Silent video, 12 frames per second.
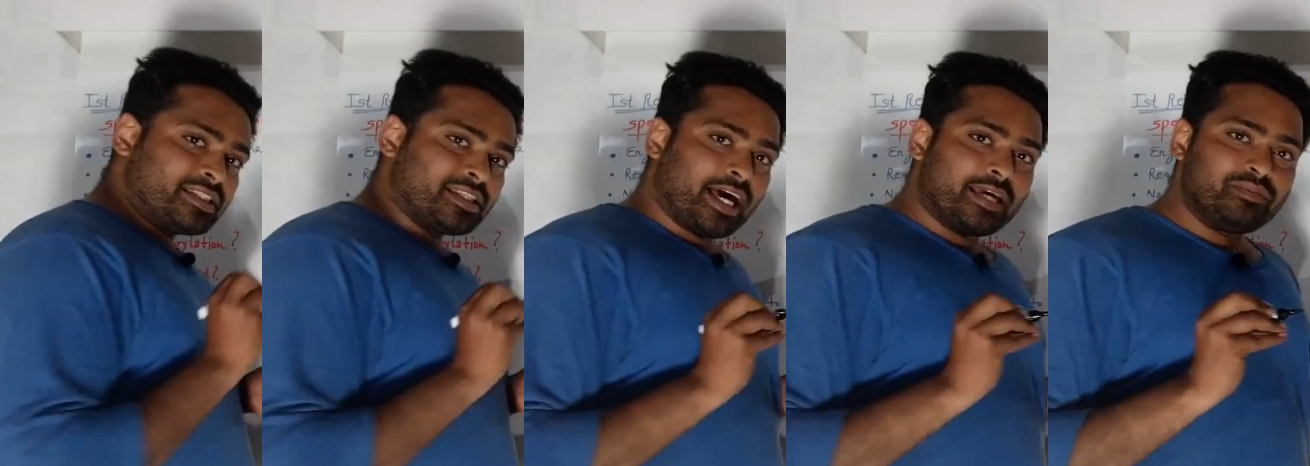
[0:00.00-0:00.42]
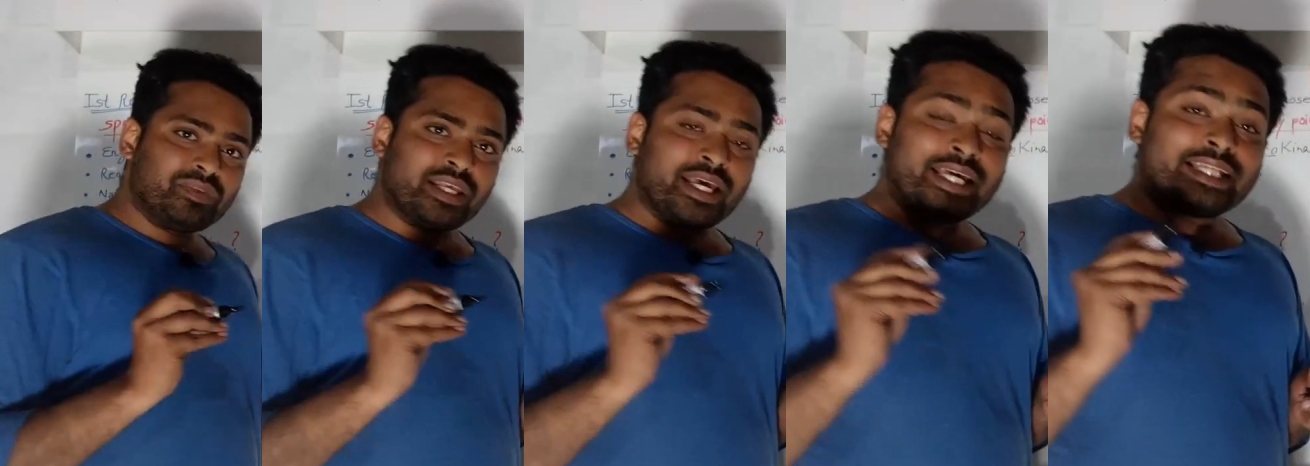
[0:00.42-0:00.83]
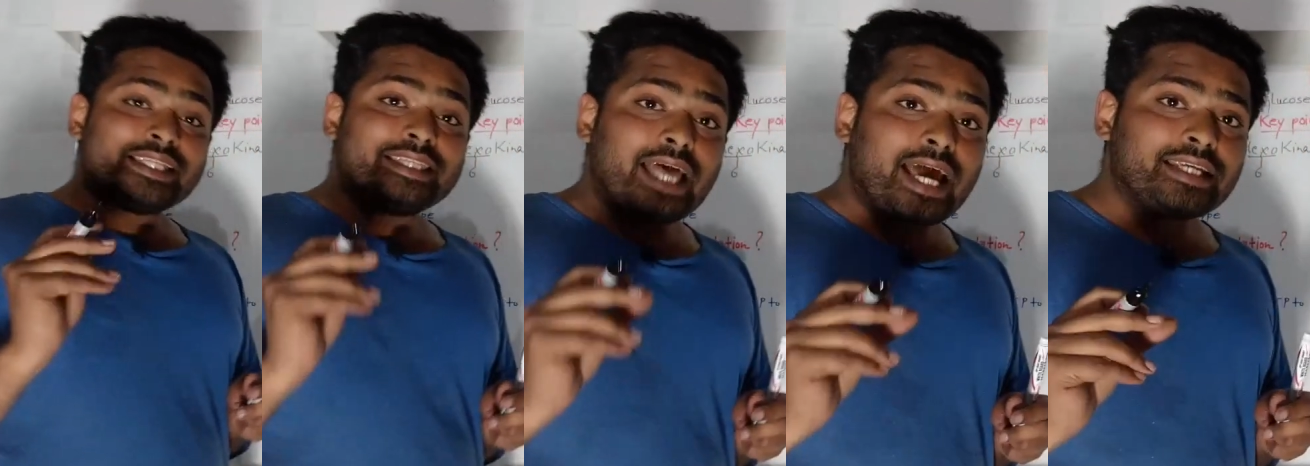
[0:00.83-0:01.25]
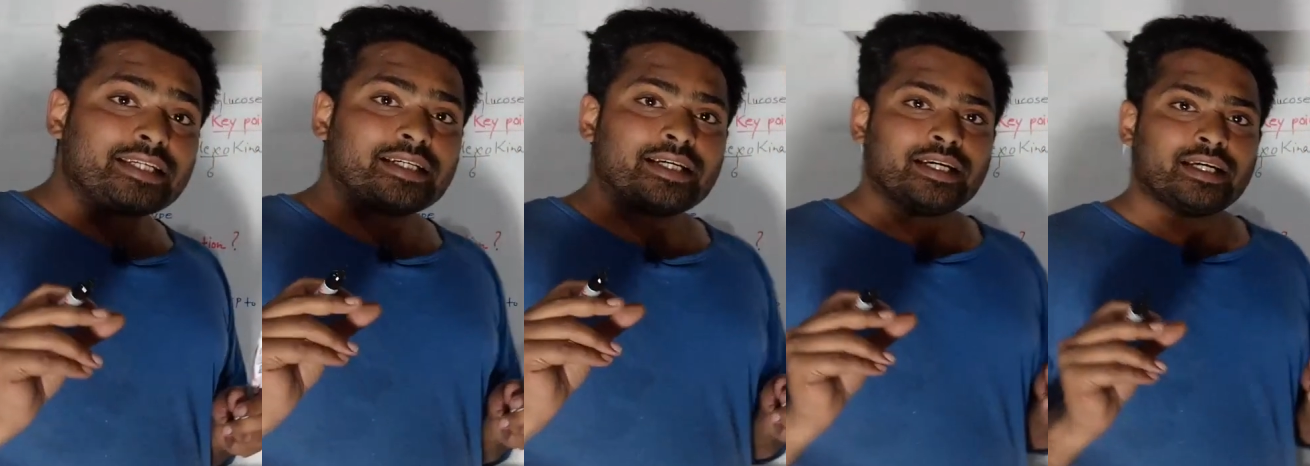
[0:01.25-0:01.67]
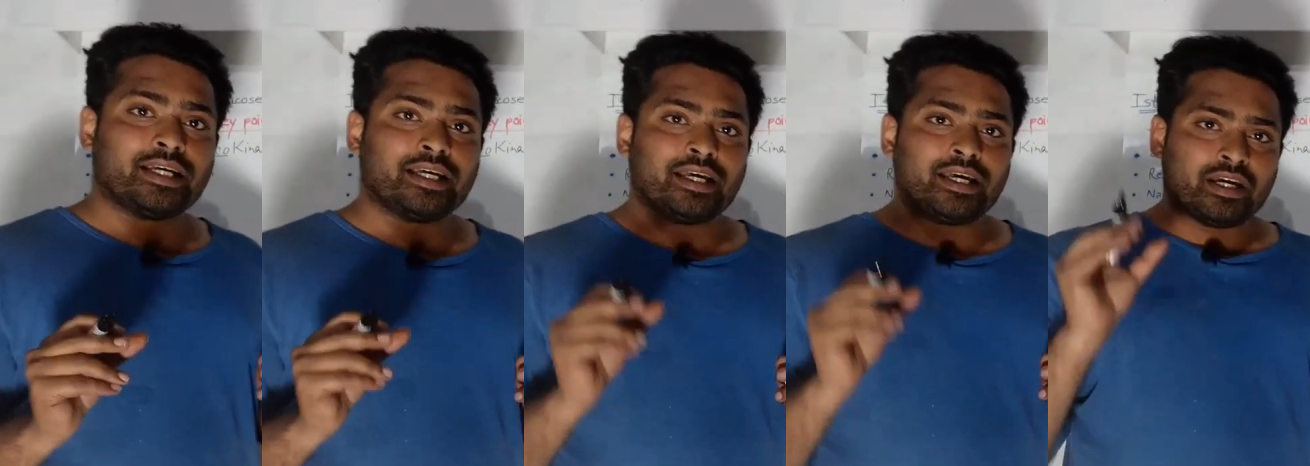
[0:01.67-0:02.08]
enzyme that
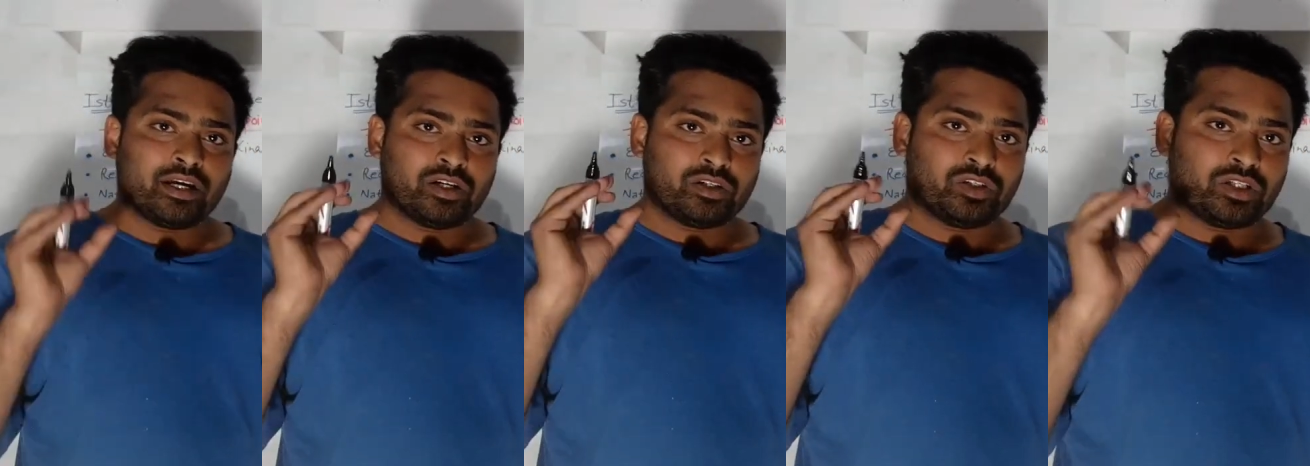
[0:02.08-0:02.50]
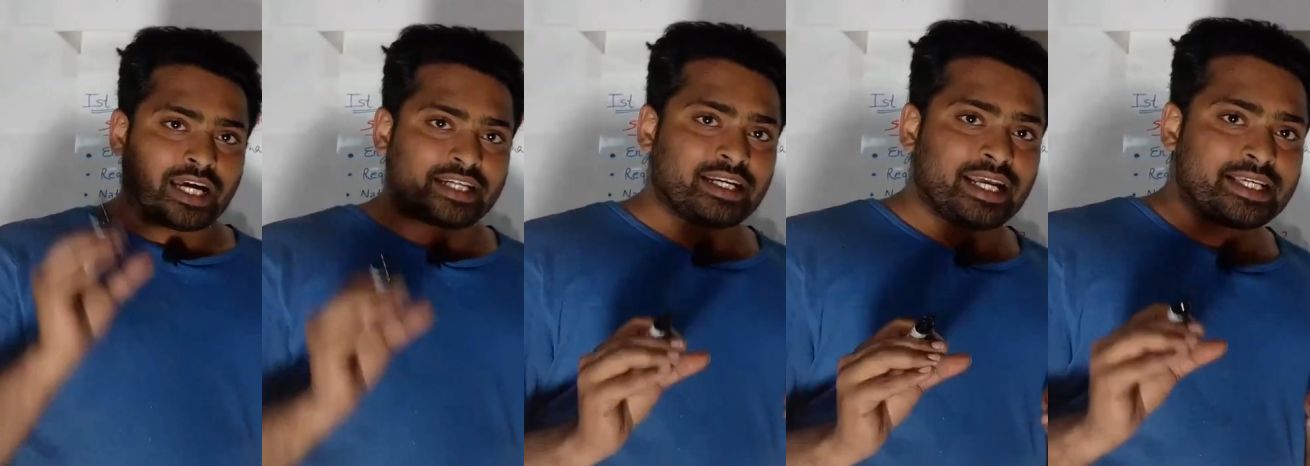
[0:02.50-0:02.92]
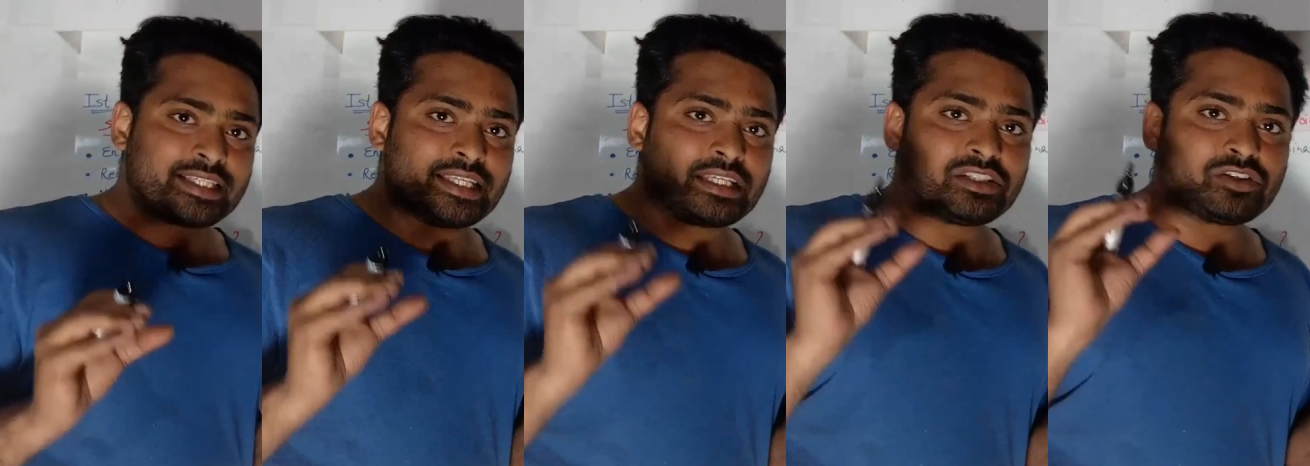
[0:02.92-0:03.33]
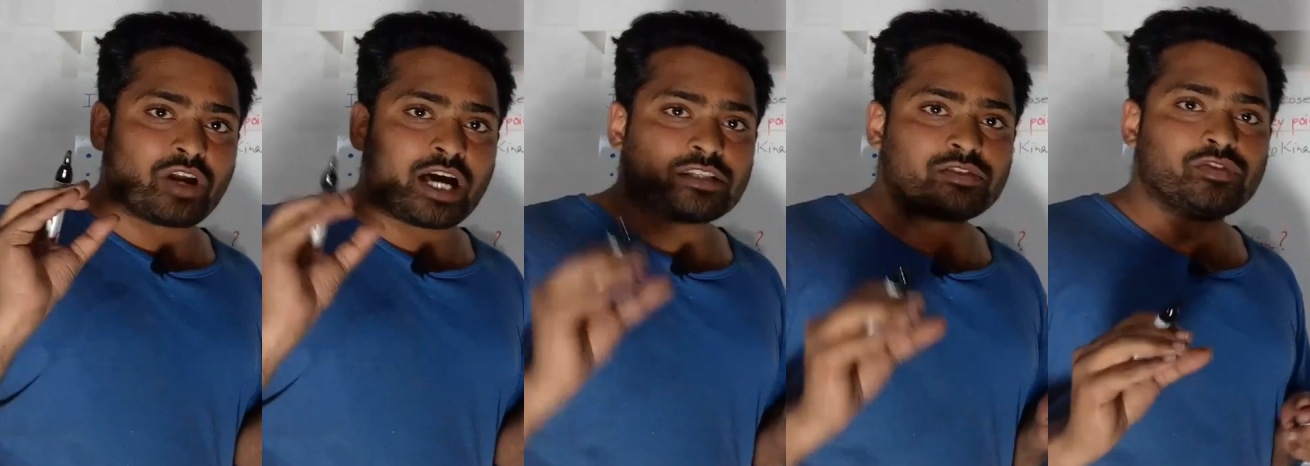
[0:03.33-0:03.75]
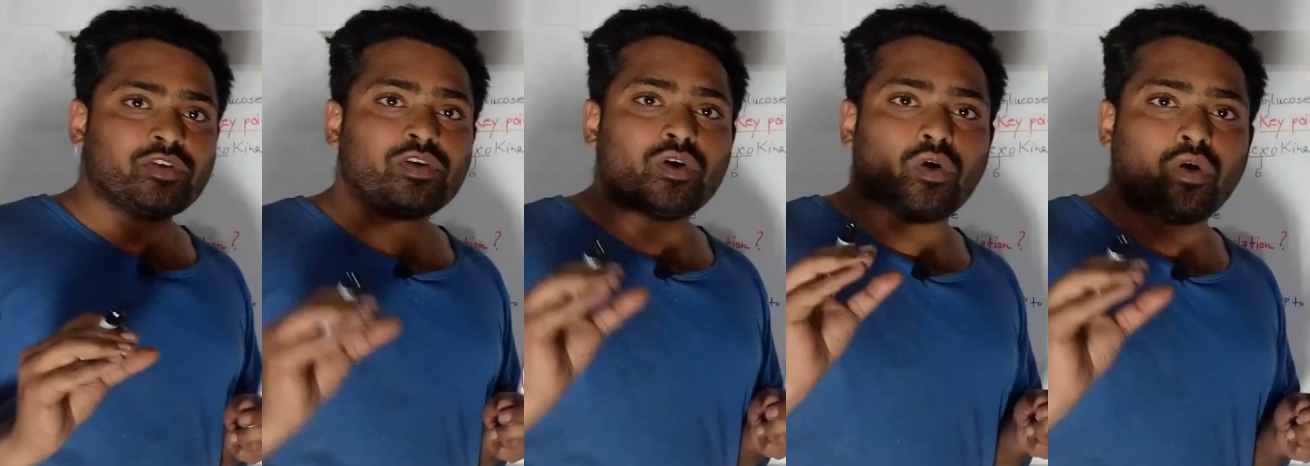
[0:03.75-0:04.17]
catalyzes the
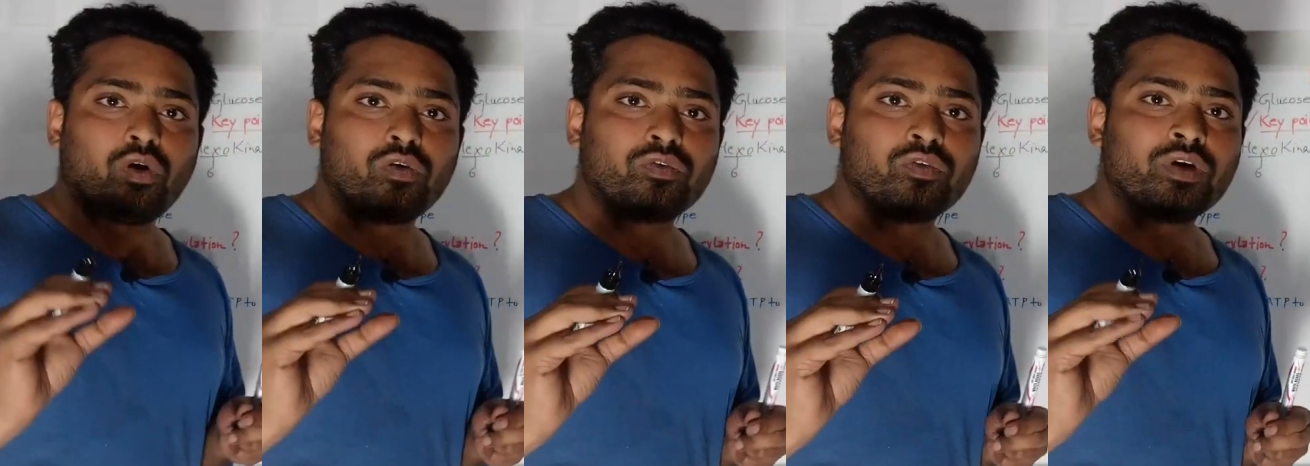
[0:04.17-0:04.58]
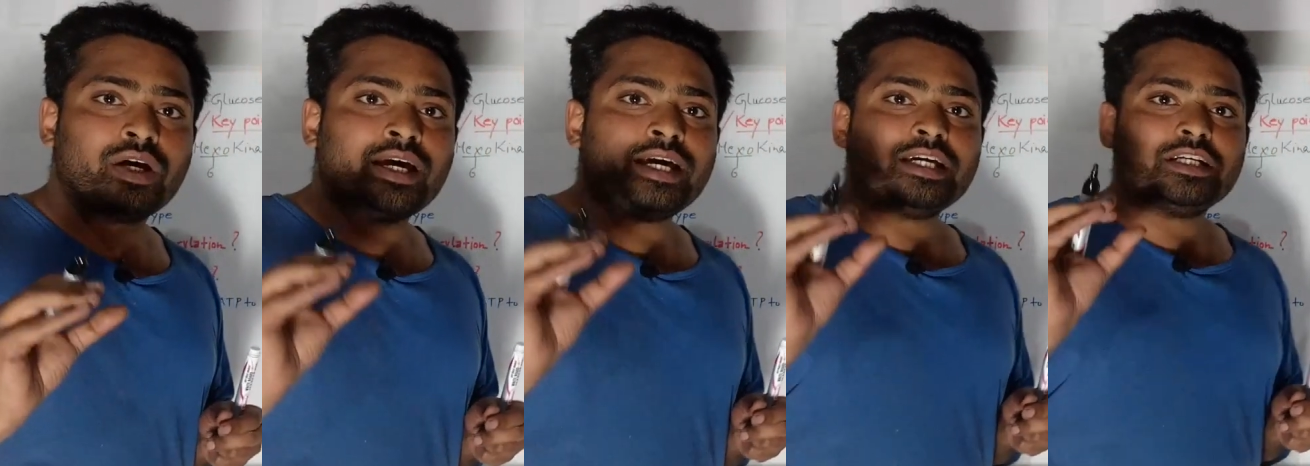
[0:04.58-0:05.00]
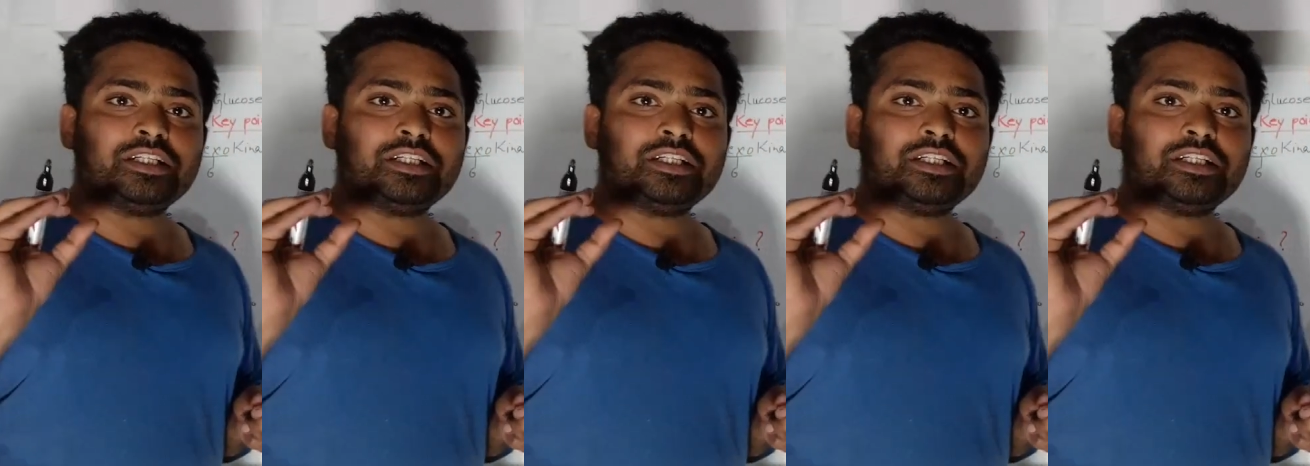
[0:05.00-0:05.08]
transfer of